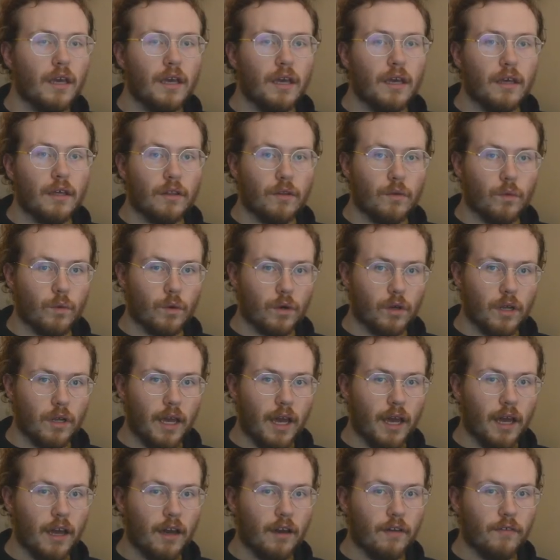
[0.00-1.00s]
we're going to
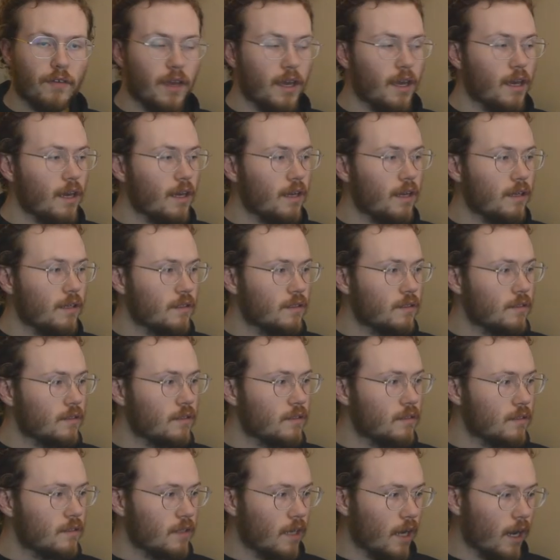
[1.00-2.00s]
have a
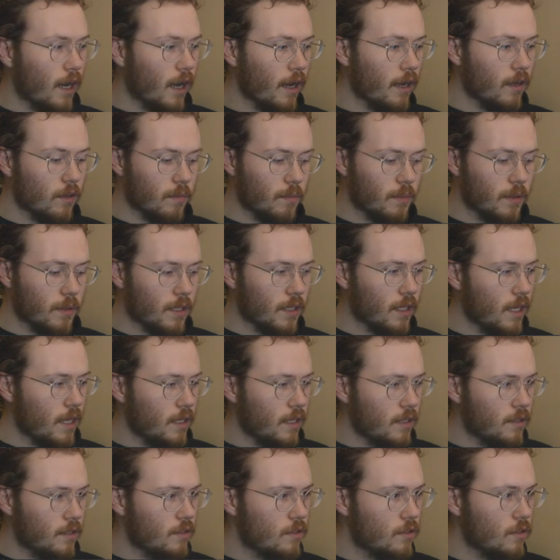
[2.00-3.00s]
tile
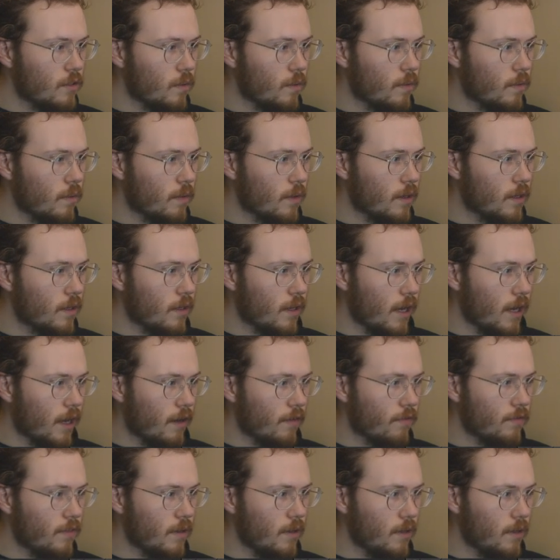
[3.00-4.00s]
placed. So we want to
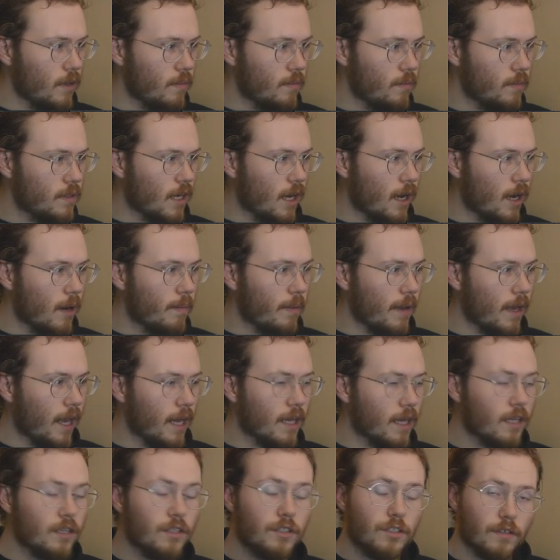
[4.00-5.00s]
have the top
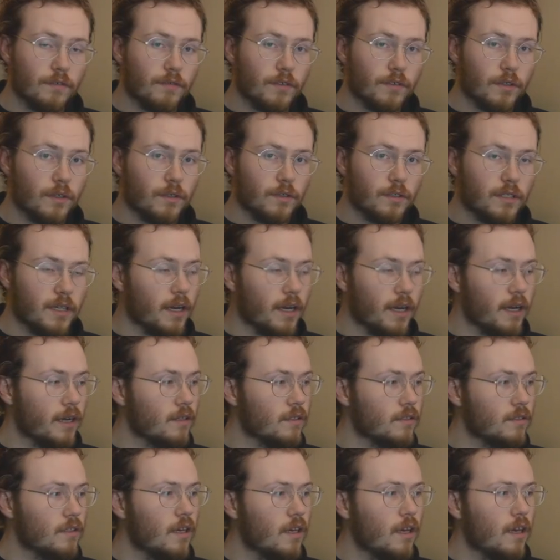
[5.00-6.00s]
edge of those
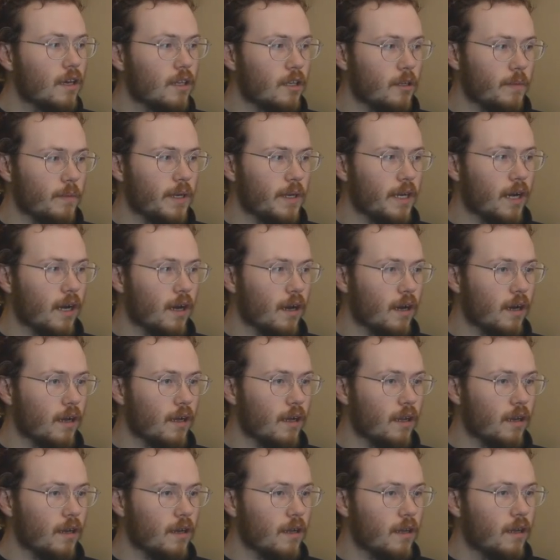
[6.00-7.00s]
tiles to be
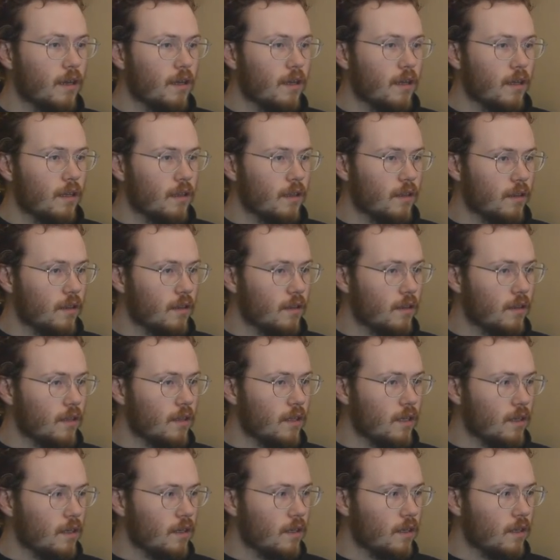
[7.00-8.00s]
on
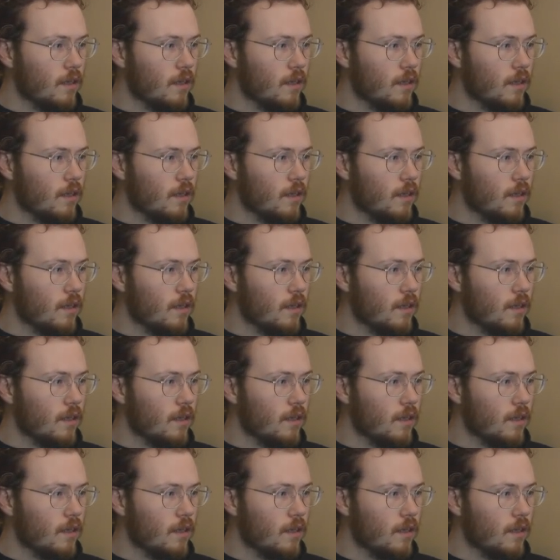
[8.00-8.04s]
the